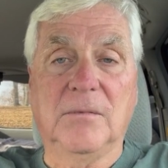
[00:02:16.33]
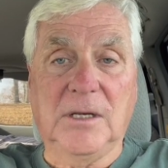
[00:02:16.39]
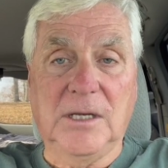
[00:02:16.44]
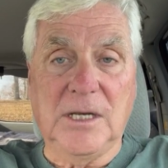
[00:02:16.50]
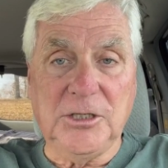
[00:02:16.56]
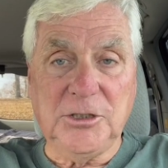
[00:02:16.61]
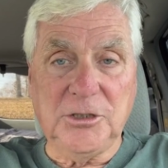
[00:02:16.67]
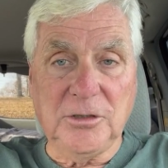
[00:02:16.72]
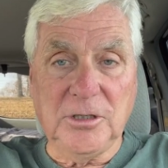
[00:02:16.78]

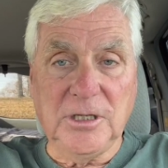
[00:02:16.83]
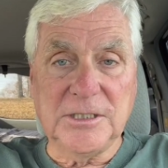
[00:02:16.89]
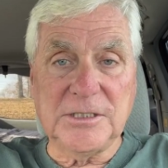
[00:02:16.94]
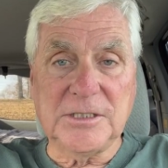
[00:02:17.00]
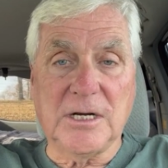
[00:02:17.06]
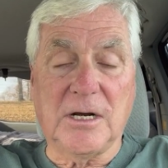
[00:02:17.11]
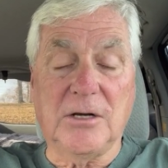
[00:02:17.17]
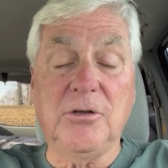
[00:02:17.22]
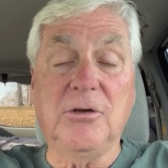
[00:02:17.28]
get your
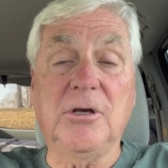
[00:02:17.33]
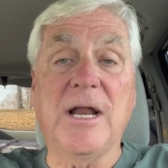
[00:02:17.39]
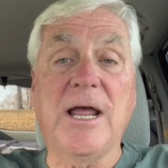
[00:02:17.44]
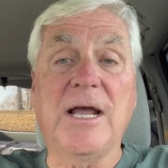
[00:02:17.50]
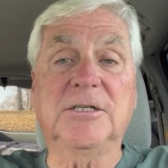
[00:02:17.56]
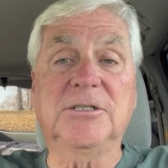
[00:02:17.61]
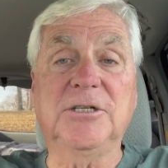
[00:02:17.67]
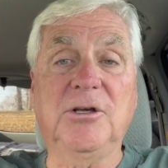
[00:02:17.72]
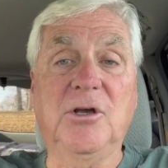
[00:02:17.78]
list out. You can
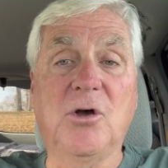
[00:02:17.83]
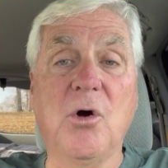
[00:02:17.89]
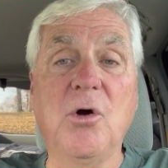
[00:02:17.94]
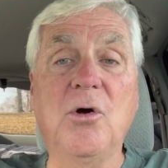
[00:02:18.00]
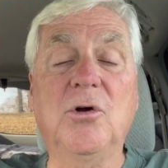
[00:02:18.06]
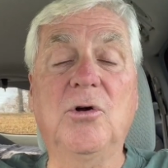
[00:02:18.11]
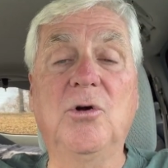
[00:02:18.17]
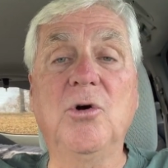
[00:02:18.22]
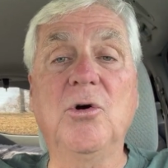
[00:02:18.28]
actually go
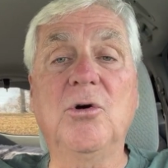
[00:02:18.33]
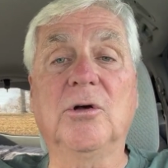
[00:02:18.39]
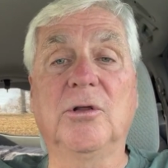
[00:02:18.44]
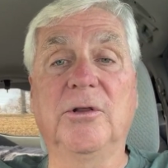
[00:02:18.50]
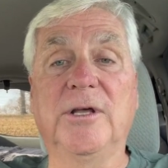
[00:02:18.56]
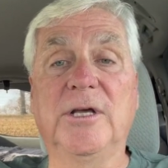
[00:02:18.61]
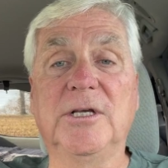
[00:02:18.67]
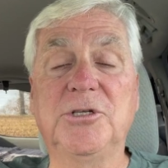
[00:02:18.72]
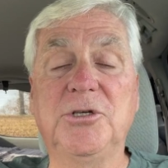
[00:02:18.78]
Google
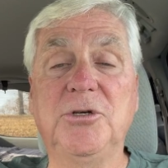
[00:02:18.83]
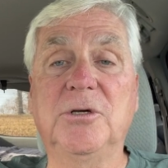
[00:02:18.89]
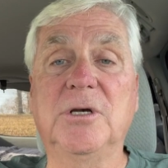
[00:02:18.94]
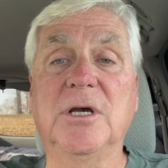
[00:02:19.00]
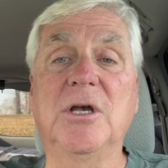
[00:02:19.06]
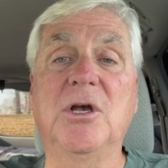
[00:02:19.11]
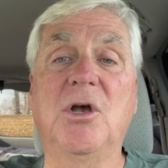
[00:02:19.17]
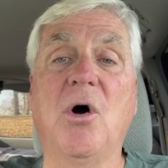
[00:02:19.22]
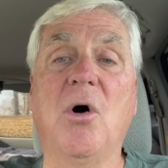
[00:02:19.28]
this. You
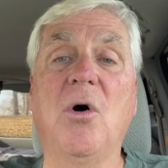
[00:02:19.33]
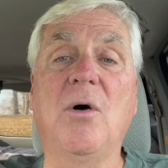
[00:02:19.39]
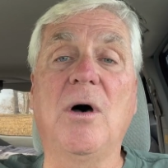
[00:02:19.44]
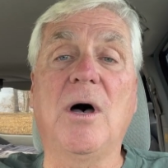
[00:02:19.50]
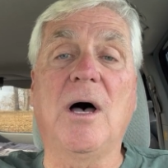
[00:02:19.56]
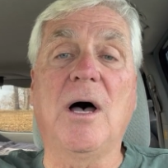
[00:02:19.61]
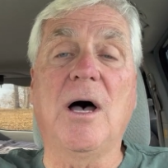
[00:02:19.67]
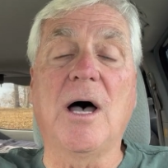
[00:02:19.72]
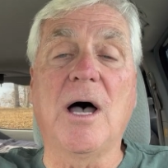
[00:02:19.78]
can
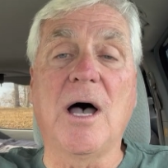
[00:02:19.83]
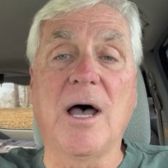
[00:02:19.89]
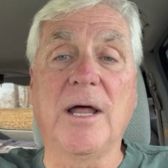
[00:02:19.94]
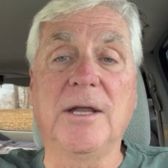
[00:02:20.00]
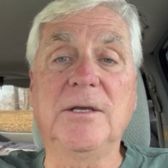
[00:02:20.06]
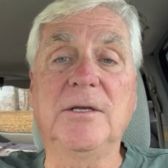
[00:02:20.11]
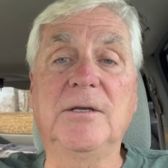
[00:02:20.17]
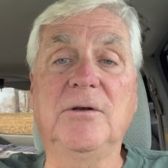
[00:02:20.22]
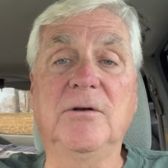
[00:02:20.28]
go
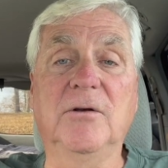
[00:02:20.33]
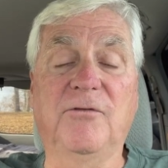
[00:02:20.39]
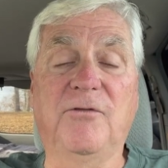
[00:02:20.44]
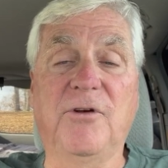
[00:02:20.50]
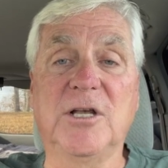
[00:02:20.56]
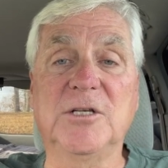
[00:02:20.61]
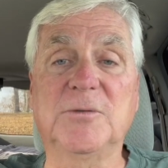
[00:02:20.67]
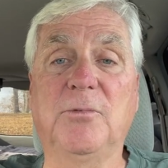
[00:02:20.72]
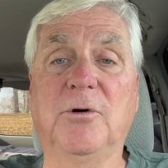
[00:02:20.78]
on to your
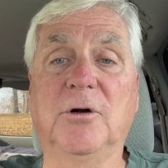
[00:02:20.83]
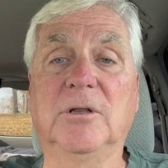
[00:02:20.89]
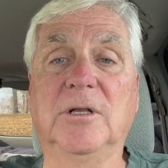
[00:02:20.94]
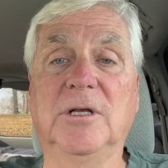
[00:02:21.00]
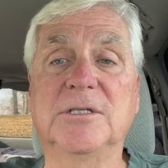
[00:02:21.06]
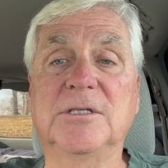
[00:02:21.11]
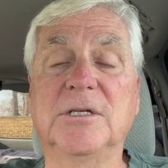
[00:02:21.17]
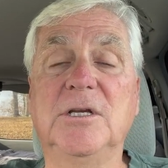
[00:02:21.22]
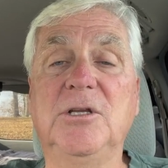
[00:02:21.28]
Facebook
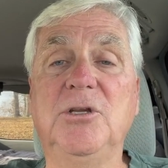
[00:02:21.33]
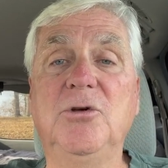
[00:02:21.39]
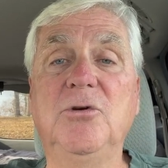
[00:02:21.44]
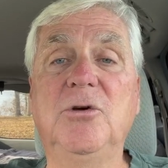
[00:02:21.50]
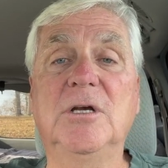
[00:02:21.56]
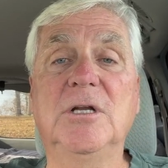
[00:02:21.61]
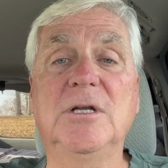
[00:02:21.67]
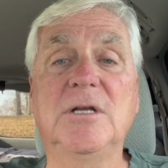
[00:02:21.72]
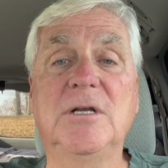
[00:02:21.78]
list and you
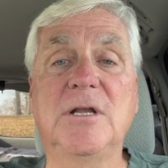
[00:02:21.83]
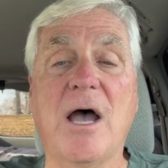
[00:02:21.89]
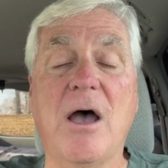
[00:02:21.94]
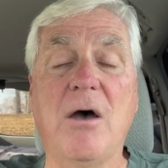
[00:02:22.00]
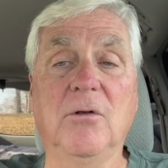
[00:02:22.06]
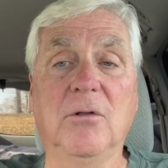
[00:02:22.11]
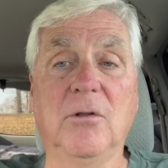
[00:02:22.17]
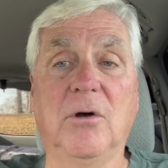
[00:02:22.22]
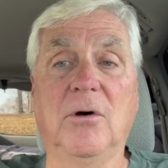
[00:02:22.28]
can
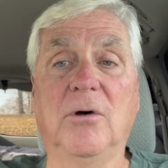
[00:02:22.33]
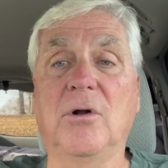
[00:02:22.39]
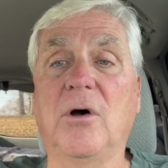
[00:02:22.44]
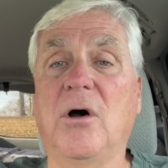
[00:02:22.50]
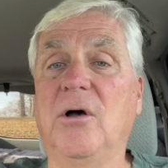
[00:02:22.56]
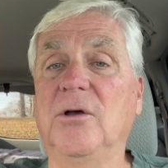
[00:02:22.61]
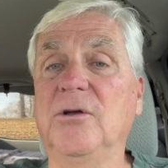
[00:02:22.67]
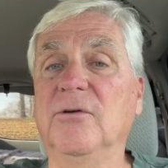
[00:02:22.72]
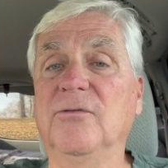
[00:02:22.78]
download
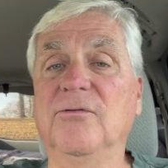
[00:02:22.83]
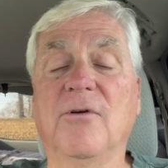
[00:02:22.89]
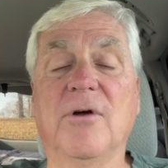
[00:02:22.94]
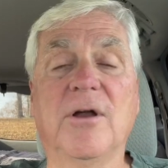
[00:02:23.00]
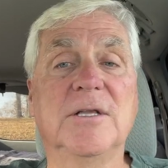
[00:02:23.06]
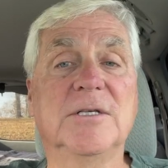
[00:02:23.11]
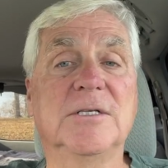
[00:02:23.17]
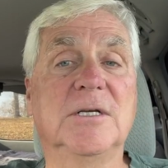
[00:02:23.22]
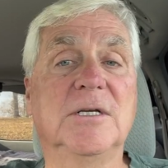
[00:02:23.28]
all your
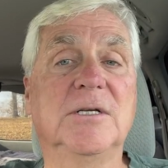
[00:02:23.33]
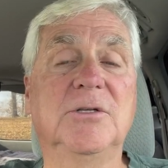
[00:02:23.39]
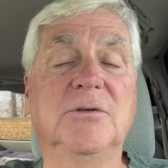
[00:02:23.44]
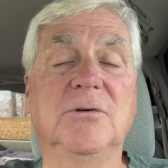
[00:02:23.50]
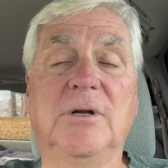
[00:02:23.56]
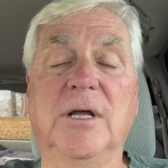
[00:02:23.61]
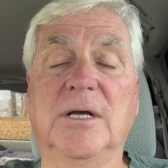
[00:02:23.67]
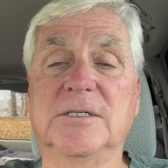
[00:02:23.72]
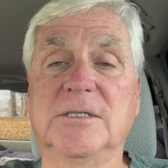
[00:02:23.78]
friends
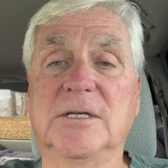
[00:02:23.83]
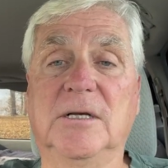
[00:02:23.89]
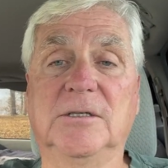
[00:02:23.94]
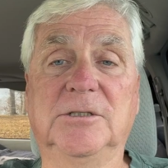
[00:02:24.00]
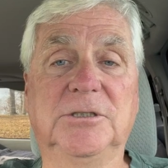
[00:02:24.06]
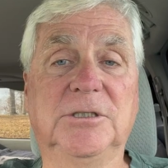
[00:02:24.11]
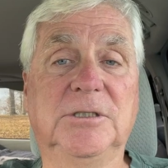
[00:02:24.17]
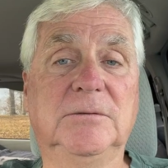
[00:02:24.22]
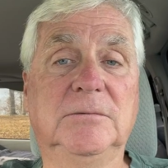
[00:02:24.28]
into an Excel
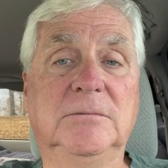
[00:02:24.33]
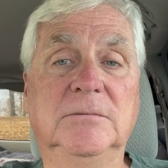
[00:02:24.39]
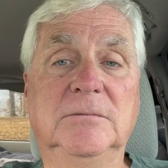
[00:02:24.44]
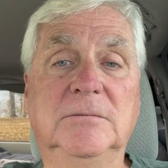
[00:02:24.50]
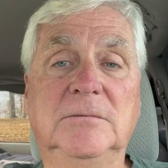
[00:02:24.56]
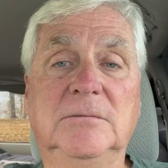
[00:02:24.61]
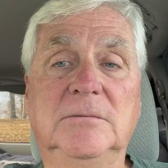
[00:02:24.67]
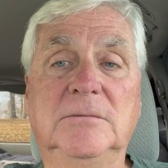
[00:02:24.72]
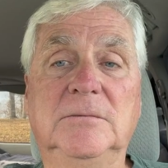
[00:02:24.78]
sheet.
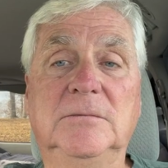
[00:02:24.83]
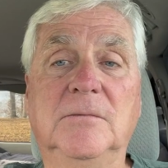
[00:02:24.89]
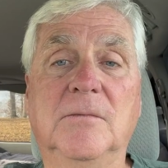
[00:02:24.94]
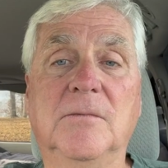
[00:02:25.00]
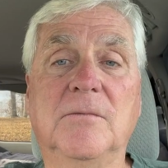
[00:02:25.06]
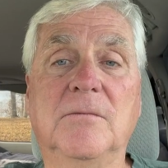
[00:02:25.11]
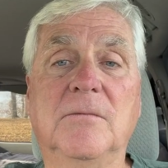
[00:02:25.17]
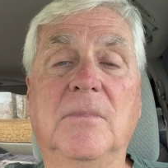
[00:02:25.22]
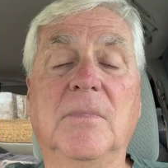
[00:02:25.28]

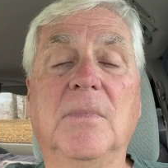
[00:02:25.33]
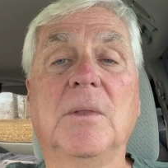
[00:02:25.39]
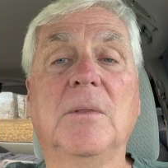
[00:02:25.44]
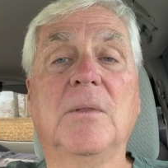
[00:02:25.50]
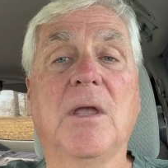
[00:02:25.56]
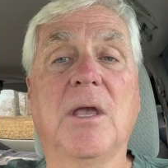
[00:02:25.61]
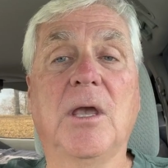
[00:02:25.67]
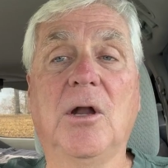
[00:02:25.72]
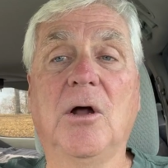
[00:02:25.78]

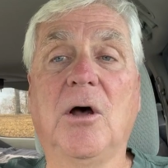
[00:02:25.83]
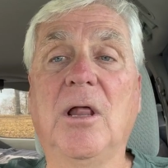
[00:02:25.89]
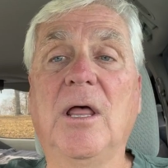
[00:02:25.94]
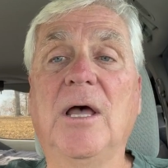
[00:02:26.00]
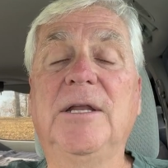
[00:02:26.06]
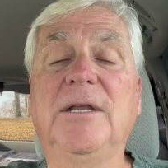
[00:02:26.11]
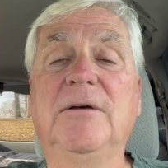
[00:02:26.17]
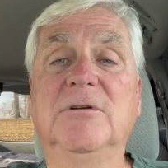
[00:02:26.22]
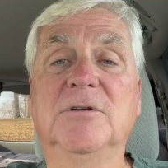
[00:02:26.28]
And all
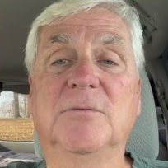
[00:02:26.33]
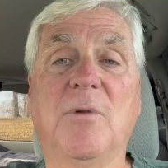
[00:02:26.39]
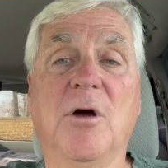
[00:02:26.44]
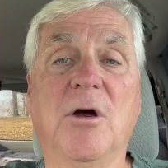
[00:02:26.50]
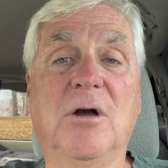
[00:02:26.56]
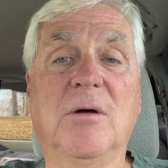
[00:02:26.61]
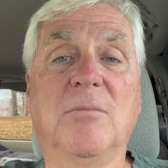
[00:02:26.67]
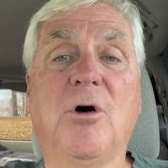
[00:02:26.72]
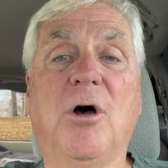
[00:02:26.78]
I did was
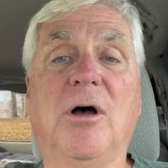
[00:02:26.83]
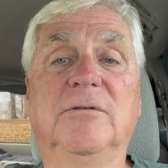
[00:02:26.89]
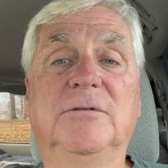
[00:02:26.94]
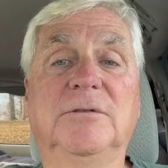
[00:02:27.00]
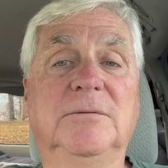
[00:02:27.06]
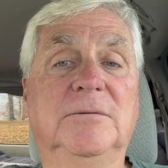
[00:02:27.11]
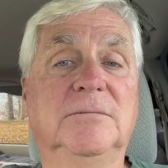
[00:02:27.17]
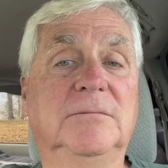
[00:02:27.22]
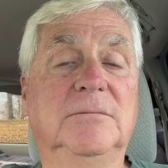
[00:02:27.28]
mark them off.